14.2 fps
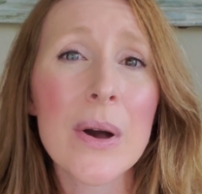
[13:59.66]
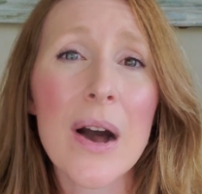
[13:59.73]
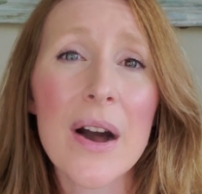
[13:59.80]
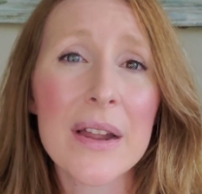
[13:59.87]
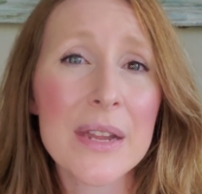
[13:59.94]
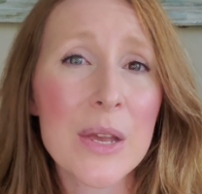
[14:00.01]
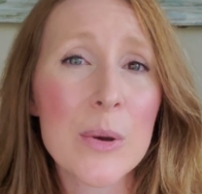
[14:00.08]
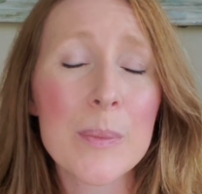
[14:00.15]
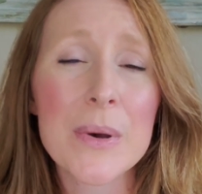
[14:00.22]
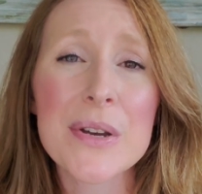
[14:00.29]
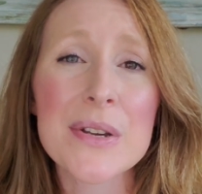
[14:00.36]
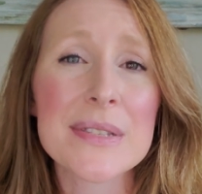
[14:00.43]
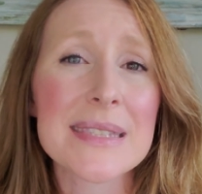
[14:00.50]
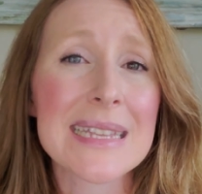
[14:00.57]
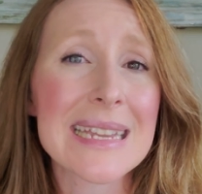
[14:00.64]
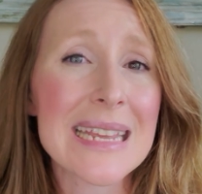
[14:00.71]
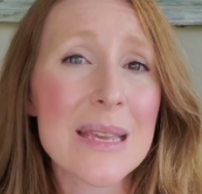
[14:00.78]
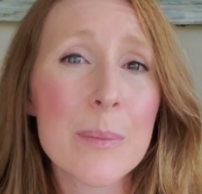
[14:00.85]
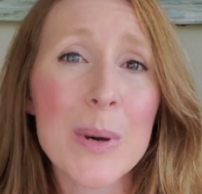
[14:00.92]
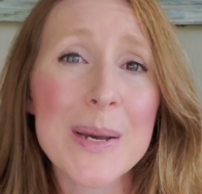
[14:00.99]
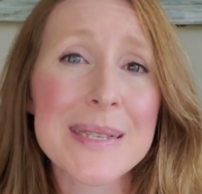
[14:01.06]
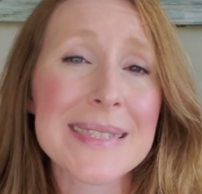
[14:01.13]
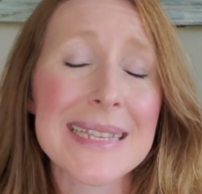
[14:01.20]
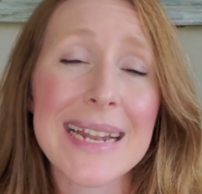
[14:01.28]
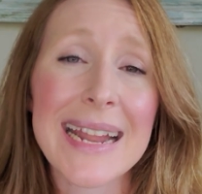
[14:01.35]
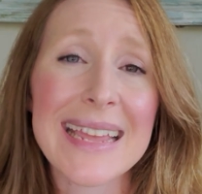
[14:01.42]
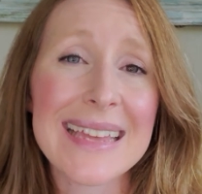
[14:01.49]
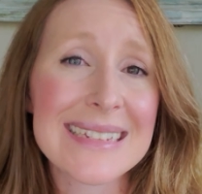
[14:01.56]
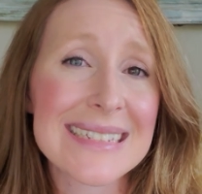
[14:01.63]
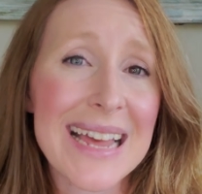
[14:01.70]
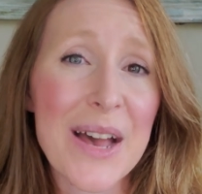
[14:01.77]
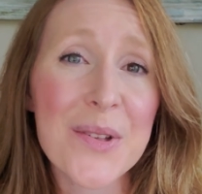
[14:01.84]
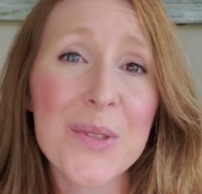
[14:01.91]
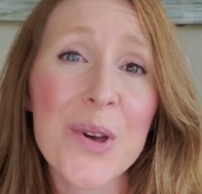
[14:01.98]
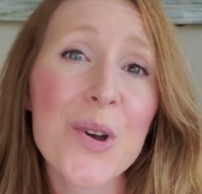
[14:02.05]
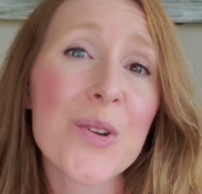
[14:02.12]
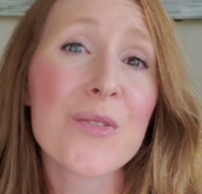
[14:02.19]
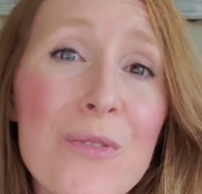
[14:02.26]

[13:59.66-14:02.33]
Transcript: audiobooks and ebooks that I can download